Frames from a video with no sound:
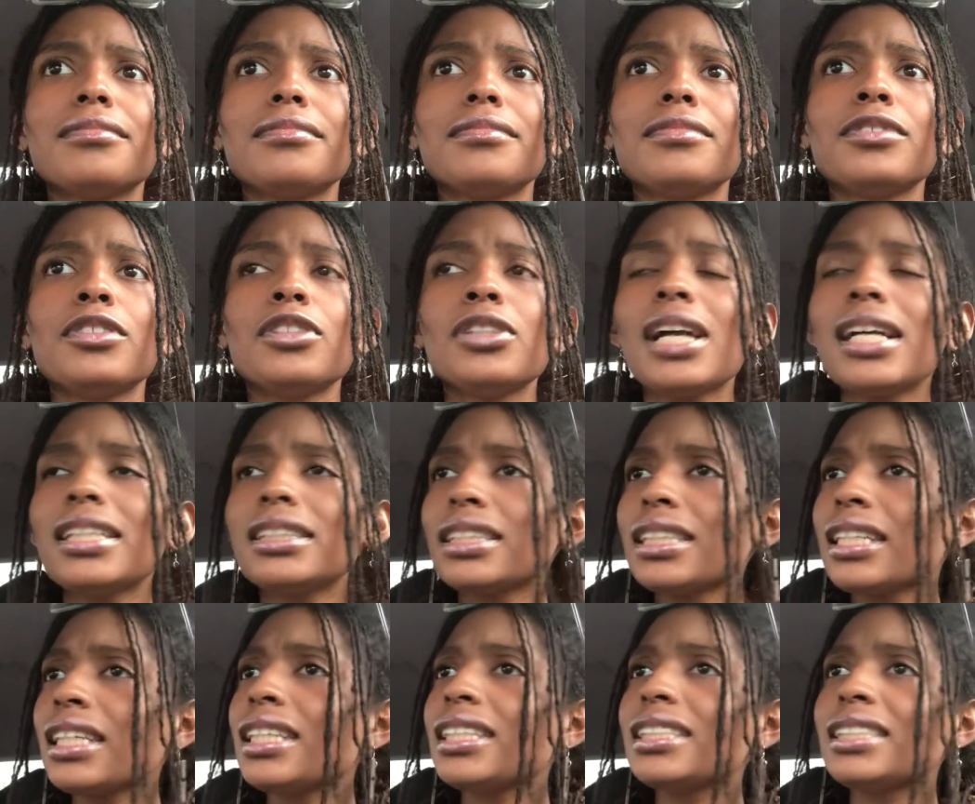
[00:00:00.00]
You're not
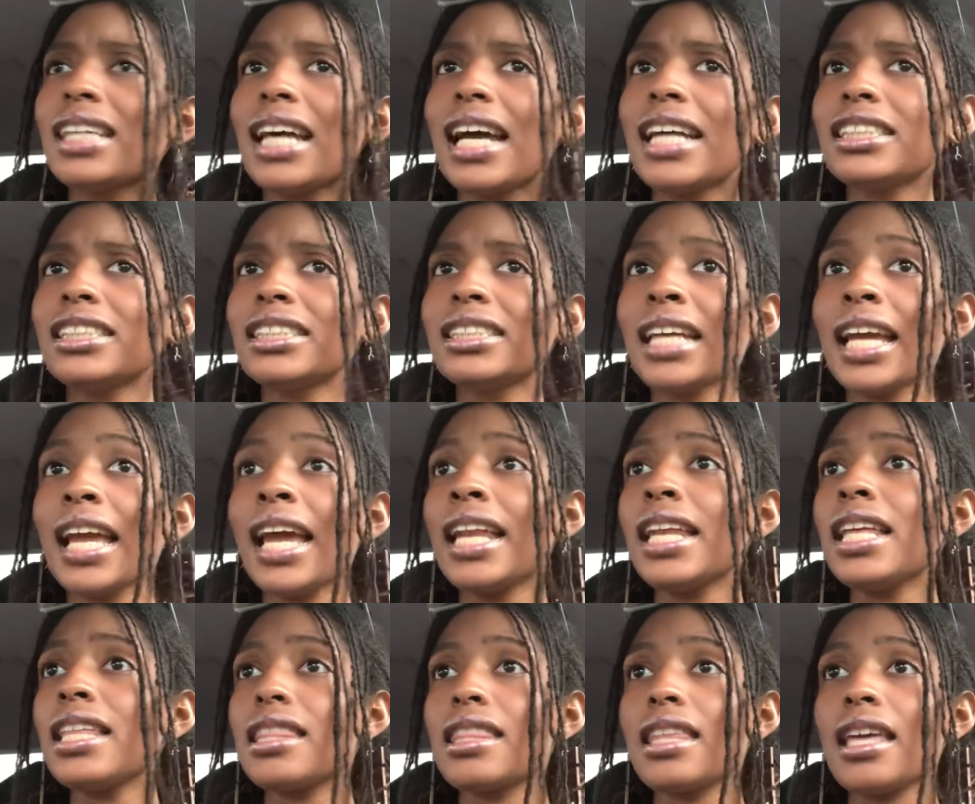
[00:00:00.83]
to get attached to
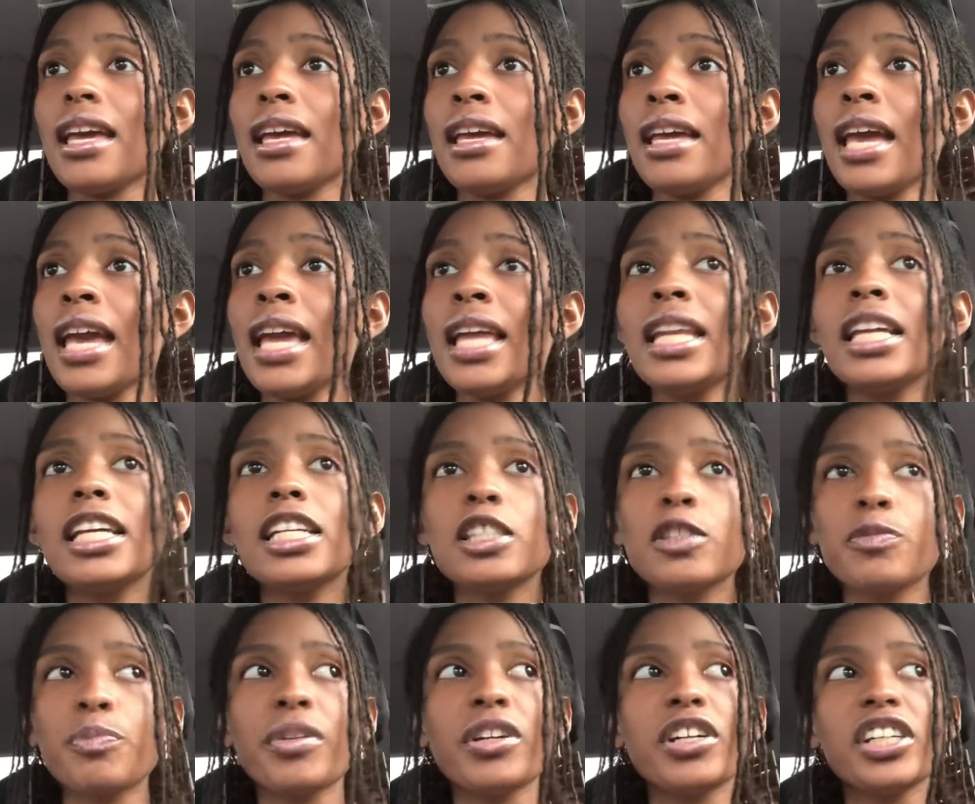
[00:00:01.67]
anything, any
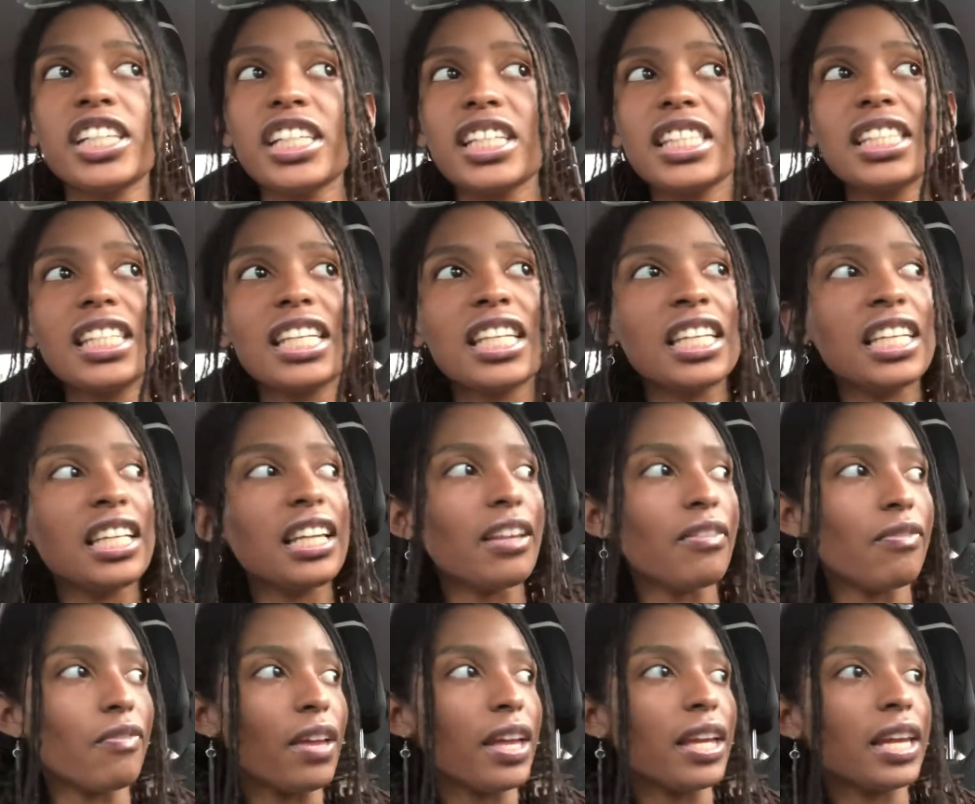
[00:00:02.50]
experience, any
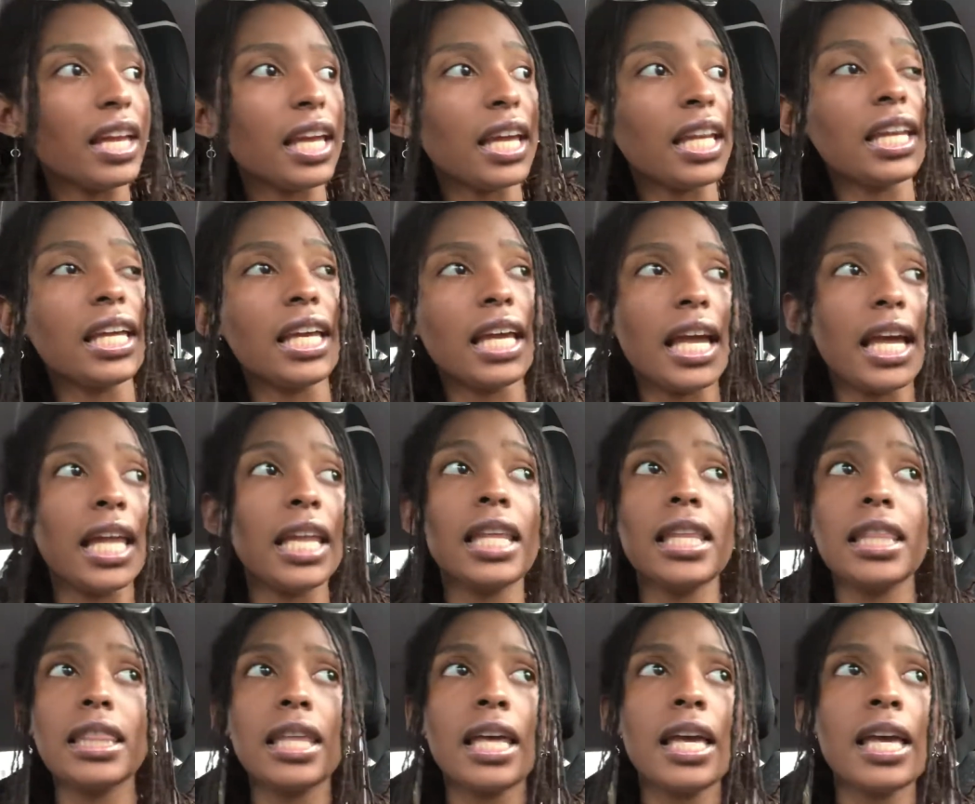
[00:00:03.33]
event,
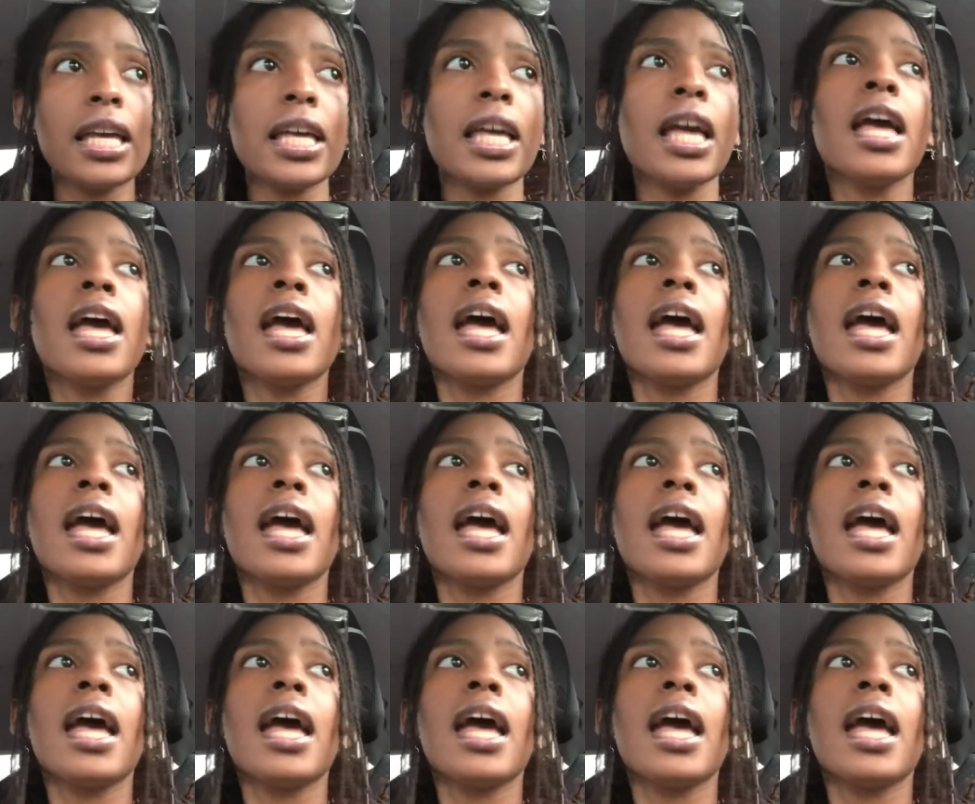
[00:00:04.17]
anything.